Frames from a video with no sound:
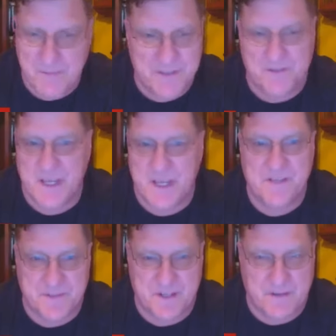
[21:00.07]
Yar missile
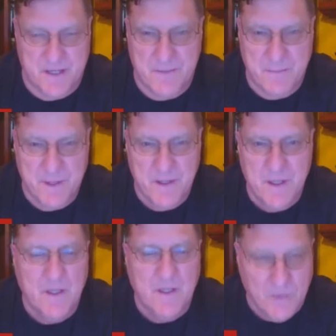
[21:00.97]
test facility
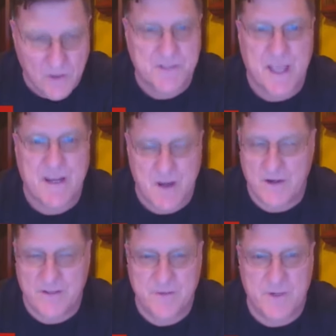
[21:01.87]
looks like an
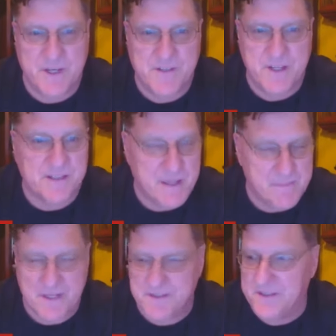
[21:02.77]
RS-26.
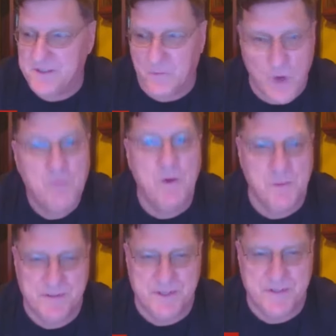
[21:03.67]
That means it's a road
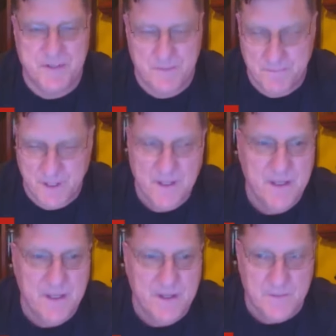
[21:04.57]
mobile system
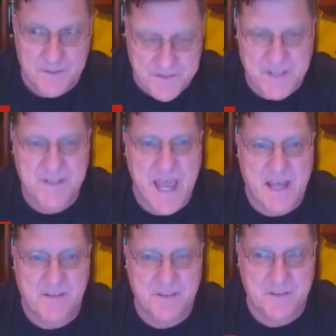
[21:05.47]
with 6
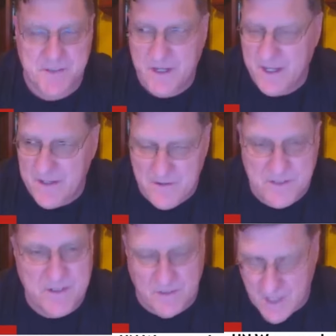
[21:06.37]
axles. It
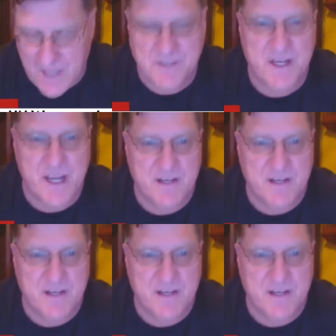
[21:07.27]
uses a launch